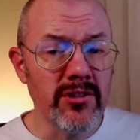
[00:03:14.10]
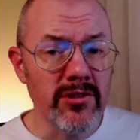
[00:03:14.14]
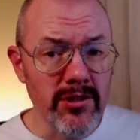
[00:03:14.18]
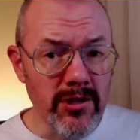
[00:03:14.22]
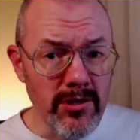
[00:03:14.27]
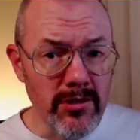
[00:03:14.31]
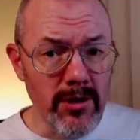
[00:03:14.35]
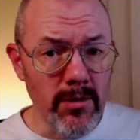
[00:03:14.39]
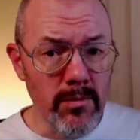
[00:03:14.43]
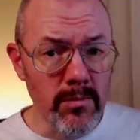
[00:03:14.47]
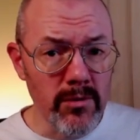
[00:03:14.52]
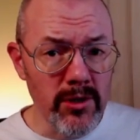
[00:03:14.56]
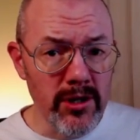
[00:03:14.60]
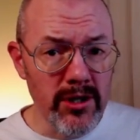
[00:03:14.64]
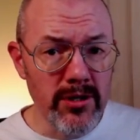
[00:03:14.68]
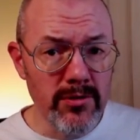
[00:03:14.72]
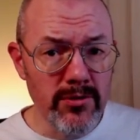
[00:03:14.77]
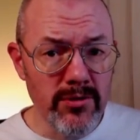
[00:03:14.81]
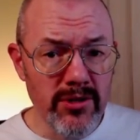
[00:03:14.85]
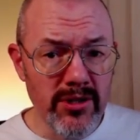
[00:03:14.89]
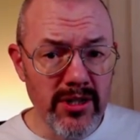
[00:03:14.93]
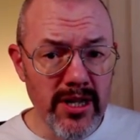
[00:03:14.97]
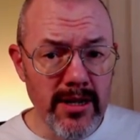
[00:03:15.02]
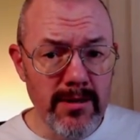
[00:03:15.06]
you don't want to
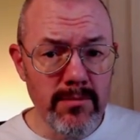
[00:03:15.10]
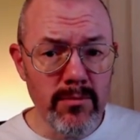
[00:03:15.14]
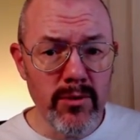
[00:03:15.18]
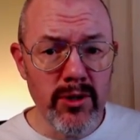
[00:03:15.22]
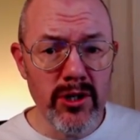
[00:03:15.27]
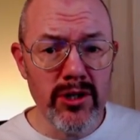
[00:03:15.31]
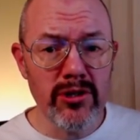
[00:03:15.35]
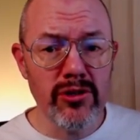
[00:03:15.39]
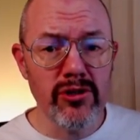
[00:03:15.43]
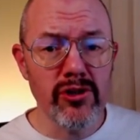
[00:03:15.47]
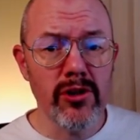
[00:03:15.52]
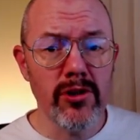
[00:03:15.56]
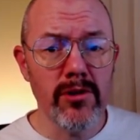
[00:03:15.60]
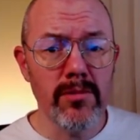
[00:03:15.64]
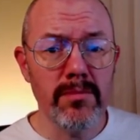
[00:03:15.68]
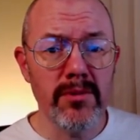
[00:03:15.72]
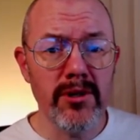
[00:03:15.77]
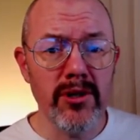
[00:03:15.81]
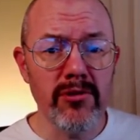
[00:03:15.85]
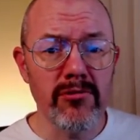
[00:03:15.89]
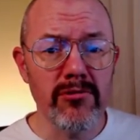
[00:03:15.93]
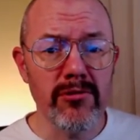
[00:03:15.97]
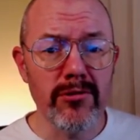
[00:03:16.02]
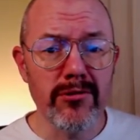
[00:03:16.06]
use Steam Workshop,
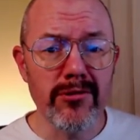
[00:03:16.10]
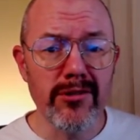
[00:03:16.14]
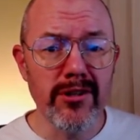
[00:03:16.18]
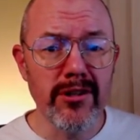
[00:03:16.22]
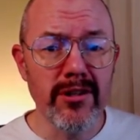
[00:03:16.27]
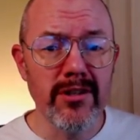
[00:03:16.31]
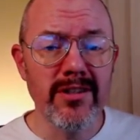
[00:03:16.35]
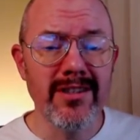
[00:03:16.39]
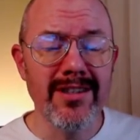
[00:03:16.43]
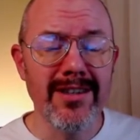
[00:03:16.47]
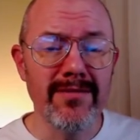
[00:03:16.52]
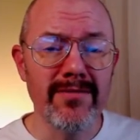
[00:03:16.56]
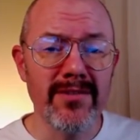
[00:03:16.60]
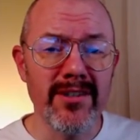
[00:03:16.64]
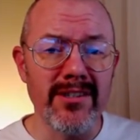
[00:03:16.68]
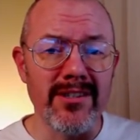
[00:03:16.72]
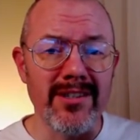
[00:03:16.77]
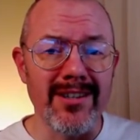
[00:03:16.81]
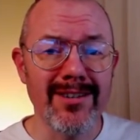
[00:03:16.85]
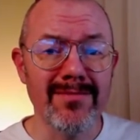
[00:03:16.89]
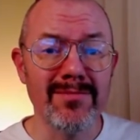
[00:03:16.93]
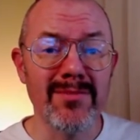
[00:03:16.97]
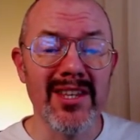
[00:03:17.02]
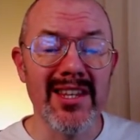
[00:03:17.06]
your alternative is
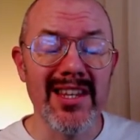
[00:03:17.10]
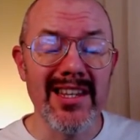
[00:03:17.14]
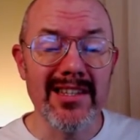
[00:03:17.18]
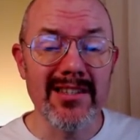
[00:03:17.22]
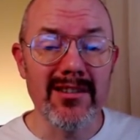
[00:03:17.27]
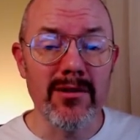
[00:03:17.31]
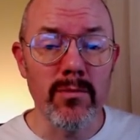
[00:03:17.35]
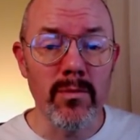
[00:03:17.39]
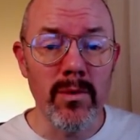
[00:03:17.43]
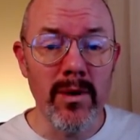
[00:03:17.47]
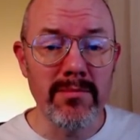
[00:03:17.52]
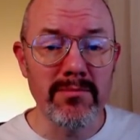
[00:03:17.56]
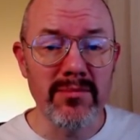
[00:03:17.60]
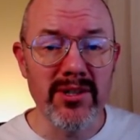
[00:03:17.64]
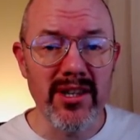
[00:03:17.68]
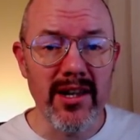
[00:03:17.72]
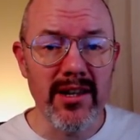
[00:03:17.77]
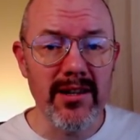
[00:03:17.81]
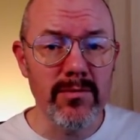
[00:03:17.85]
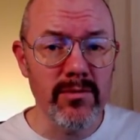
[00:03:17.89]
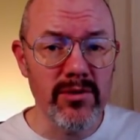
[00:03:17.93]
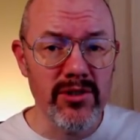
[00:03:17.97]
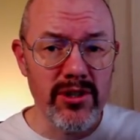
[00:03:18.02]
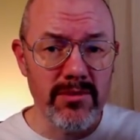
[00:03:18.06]
to come to this
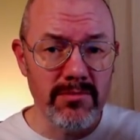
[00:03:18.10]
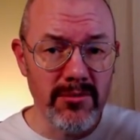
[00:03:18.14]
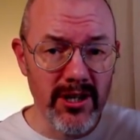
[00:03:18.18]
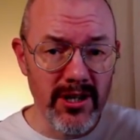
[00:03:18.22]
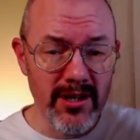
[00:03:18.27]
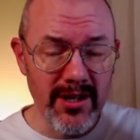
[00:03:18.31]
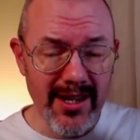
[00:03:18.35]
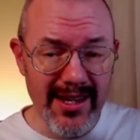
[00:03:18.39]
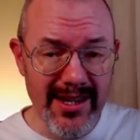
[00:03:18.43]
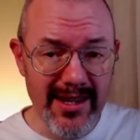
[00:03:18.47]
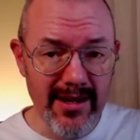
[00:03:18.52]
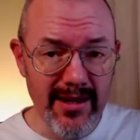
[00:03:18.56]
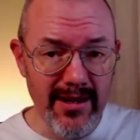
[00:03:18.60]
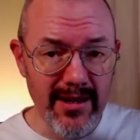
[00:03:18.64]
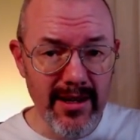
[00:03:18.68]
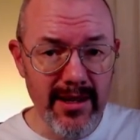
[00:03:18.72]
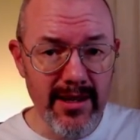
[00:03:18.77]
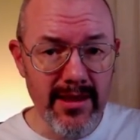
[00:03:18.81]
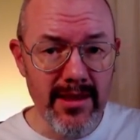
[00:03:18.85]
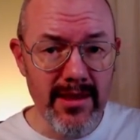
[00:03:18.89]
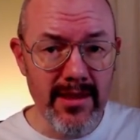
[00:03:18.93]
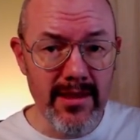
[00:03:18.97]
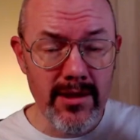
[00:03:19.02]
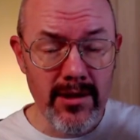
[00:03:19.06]
website, which I'm going to link
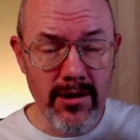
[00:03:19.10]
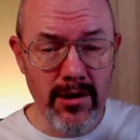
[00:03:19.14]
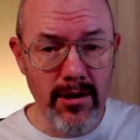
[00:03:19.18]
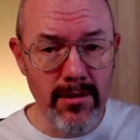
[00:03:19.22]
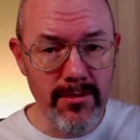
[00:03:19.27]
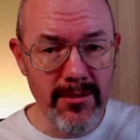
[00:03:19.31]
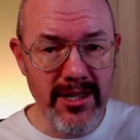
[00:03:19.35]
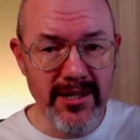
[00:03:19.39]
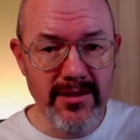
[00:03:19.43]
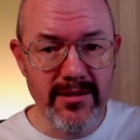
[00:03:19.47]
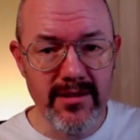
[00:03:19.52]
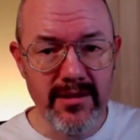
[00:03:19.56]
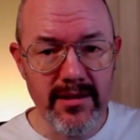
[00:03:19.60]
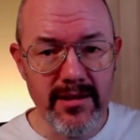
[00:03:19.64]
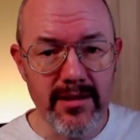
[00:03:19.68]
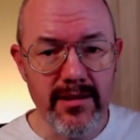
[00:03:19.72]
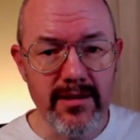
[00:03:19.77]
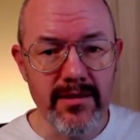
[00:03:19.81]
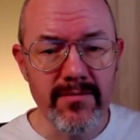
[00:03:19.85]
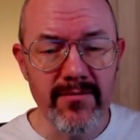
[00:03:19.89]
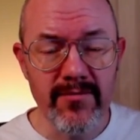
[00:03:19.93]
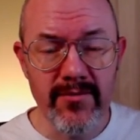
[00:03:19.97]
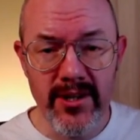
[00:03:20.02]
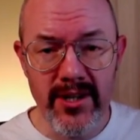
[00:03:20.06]
in the comments in
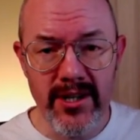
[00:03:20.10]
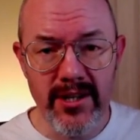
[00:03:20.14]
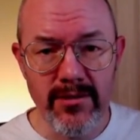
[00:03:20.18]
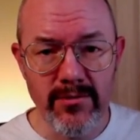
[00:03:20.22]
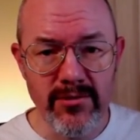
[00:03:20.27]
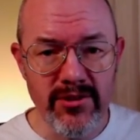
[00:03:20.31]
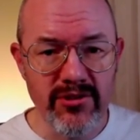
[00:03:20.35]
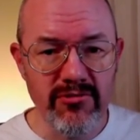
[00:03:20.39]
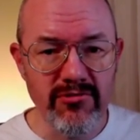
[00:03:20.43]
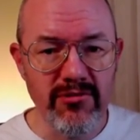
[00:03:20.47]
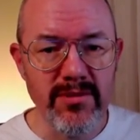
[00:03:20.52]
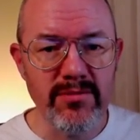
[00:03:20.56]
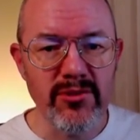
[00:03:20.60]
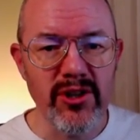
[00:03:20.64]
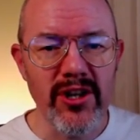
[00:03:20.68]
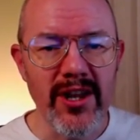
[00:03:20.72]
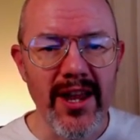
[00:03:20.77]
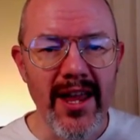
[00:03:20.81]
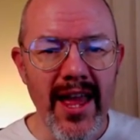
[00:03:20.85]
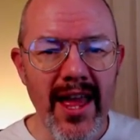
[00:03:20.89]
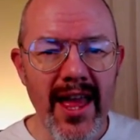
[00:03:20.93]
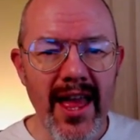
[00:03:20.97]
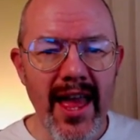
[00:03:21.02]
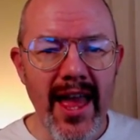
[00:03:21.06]
the video description,
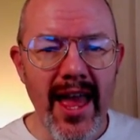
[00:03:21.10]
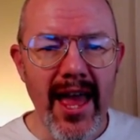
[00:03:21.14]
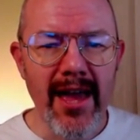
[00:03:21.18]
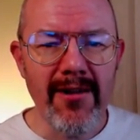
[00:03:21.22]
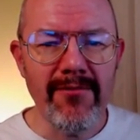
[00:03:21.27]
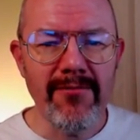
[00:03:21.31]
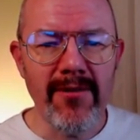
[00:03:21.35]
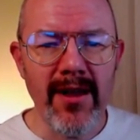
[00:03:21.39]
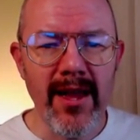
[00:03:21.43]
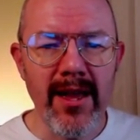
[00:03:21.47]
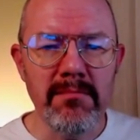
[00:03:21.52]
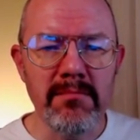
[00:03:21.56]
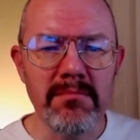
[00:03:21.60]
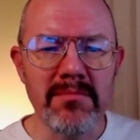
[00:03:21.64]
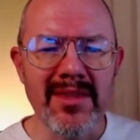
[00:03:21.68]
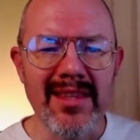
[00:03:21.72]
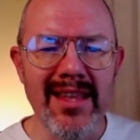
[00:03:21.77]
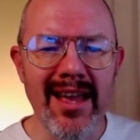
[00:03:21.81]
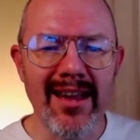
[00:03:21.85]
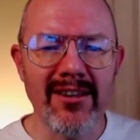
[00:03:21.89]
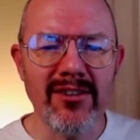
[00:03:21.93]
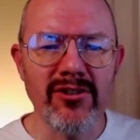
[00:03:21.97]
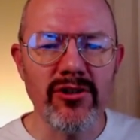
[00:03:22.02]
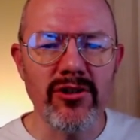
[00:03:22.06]

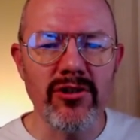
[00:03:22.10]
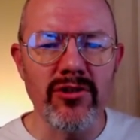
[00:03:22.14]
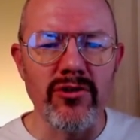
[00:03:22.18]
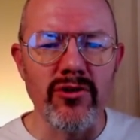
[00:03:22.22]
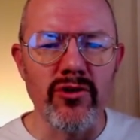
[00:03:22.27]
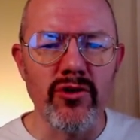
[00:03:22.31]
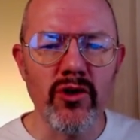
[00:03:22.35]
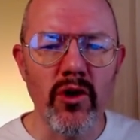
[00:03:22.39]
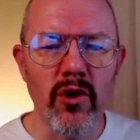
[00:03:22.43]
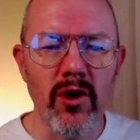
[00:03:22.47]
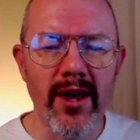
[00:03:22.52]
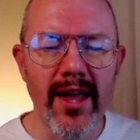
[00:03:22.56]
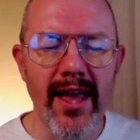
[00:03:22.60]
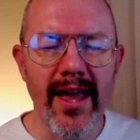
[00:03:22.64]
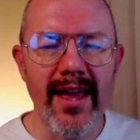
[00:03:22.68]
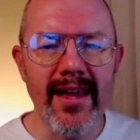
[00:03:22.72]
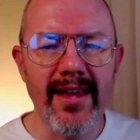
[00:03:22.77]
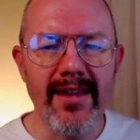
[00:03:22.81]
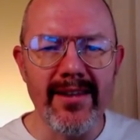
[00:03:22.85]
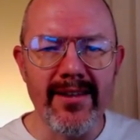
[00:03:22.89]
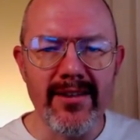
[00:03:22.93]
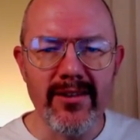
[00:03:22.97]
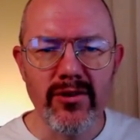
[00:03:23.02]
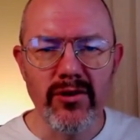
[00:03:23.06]

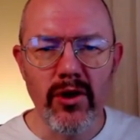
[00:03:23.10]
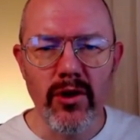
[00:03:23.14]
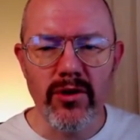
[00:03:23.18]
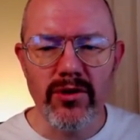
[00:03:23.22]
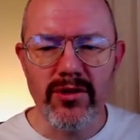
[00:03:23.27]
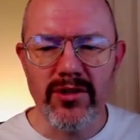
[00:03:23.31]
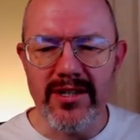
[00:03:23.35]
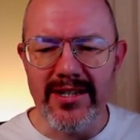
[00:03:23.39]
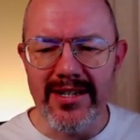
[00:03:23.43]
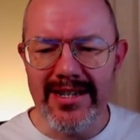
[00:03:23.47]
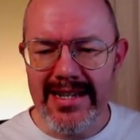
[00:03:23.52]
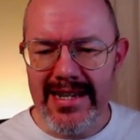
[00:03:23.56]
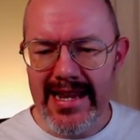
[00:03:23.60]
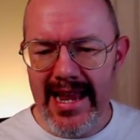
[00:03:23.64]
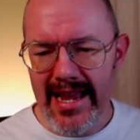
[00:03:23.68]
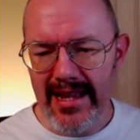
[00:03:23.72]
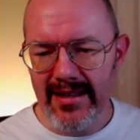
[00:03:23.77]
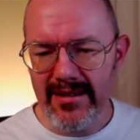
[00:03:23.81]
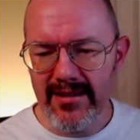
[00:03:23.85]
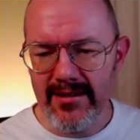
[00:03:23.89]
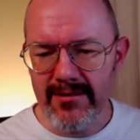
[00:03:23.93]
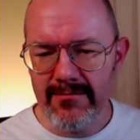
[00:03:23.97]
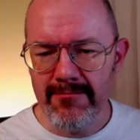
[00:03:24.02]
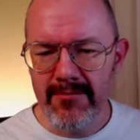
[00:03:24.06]

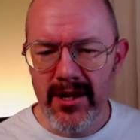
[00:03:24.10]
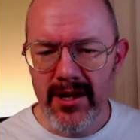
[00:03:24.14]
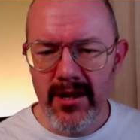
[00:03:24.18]
fm-zocker.net.